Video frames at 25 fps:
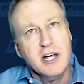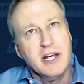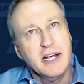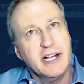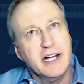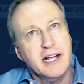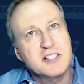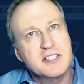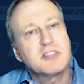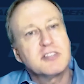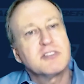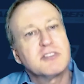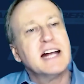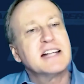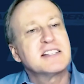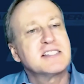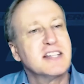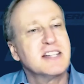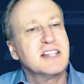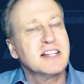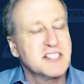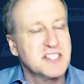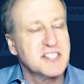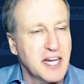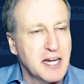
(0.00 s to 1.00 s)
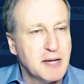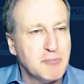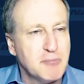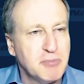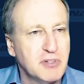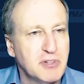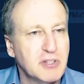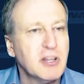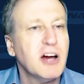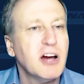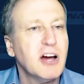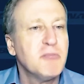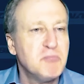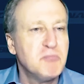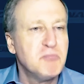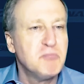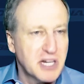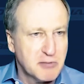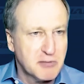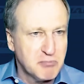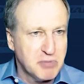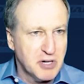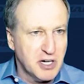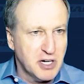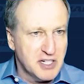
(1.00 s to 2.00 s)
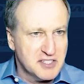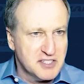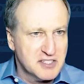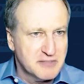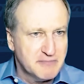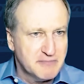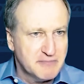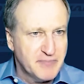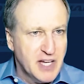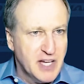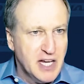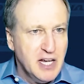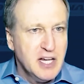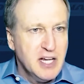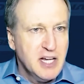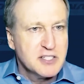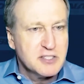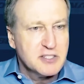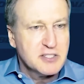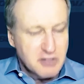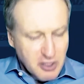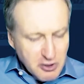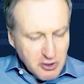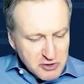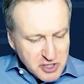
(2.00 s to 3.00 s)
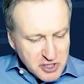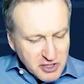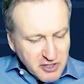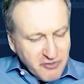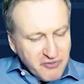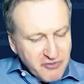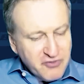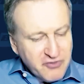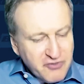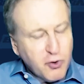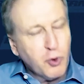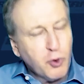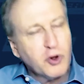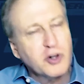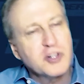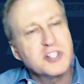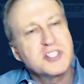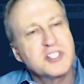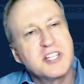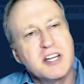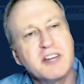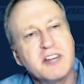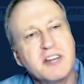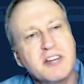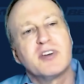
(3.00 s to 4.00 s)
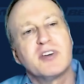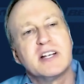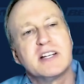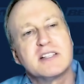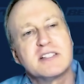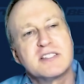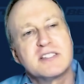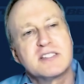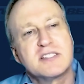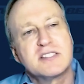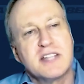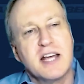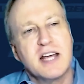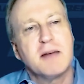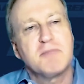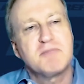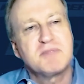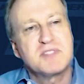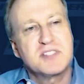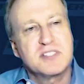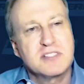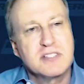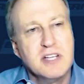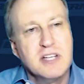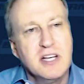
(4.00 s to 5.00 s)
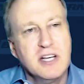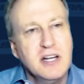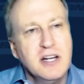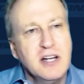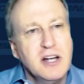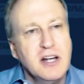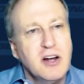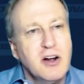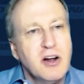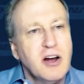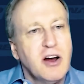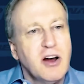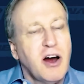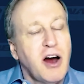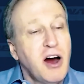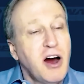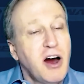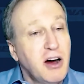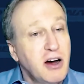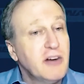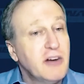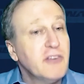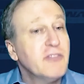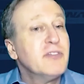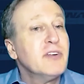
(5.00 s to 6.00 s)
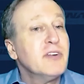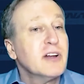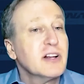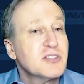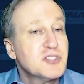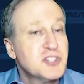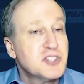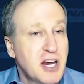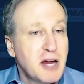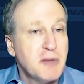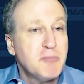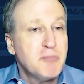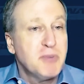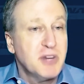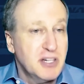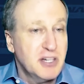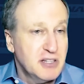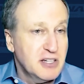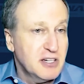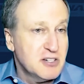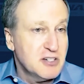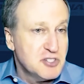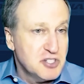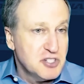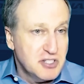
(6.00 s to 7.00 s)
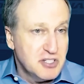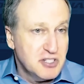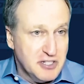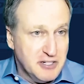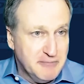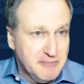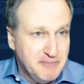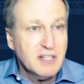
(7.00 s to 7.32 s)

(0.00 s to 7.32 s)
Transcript: And so that's an example of big buzz. So those are the four different steps of championing the agenda.